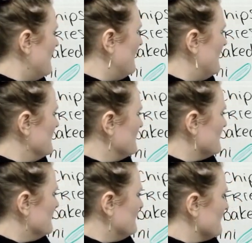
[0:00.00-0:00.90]

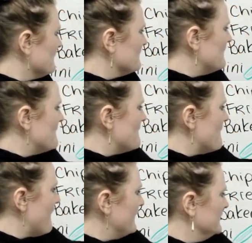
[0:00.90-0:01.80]

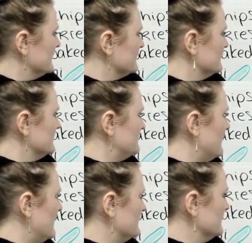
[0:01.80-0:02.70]
Another really
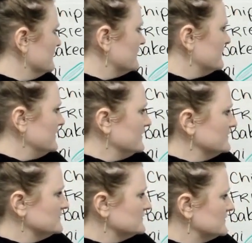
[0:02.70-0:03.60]
popular
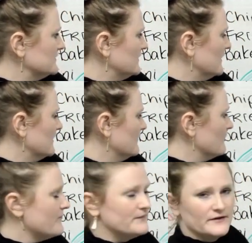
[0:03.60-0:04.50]
thing,
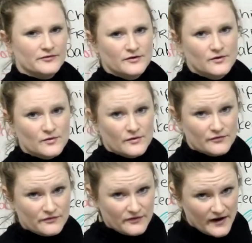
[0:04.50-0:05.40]
if you go to a
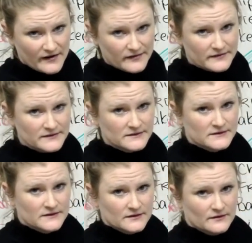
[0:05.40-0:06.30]
fair
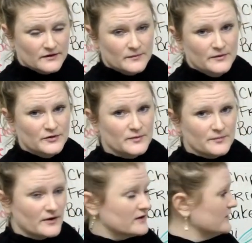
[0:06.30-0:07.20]
or an
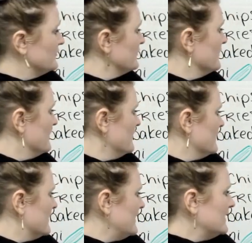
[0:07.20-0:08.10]
amusement park, is
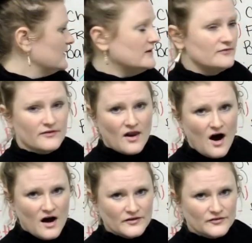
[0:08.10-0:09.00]
candy
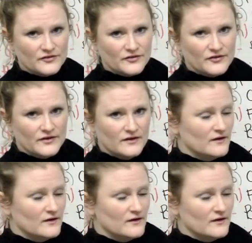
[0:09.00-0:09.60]
floss.